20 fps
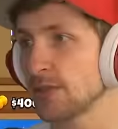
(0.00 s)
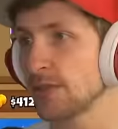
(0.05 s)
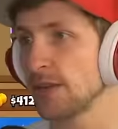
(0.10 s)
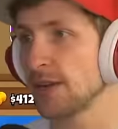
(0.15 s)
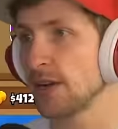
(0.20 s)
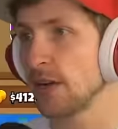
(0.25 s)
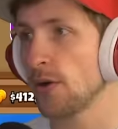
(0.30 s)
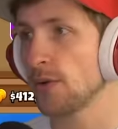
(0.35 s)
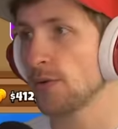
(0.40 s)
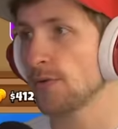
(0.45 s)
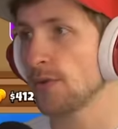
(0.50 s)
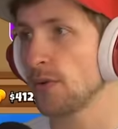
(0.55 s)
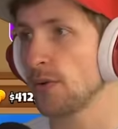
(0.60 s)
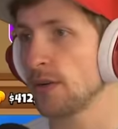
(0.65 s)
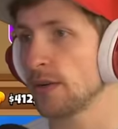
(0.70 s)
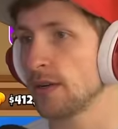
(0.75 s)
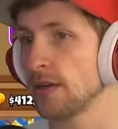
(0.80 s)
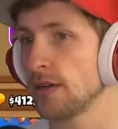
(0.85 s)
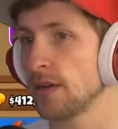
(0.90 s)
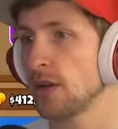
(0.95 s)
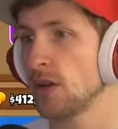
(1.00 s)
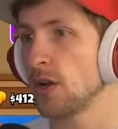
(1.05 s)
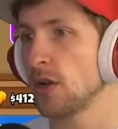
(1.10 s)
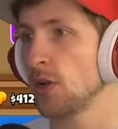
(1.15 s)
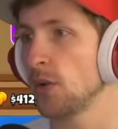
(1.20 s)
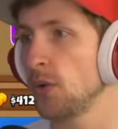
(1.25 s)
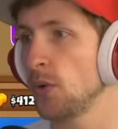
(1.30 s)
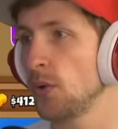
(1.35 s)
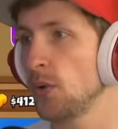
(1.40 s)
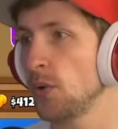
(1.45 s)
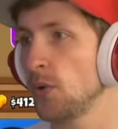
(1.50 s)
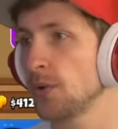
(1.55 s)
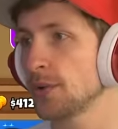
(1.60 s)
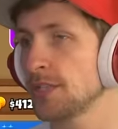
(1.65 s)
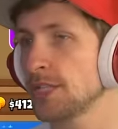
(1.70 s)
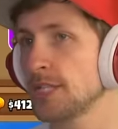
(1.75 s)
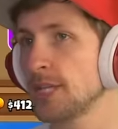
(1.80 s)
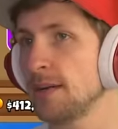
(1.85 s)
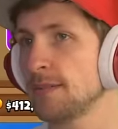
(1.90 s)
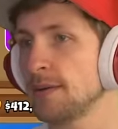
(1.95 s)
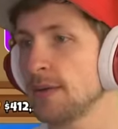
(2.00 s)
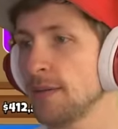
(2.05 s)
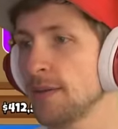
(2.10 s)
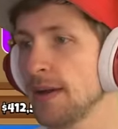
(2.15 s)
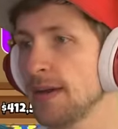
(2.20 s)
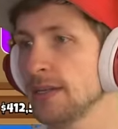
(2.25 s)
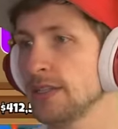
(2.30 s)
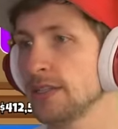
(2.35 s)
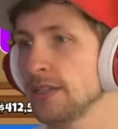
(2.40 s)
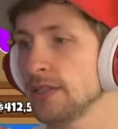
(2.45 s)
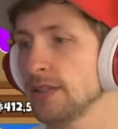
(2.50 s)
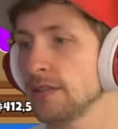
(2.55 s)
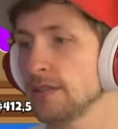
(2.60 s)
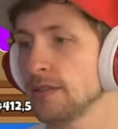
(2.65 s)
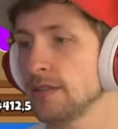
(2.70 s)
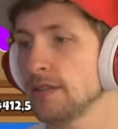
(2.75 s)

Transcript: we going for? Ooh, Sub-Commander?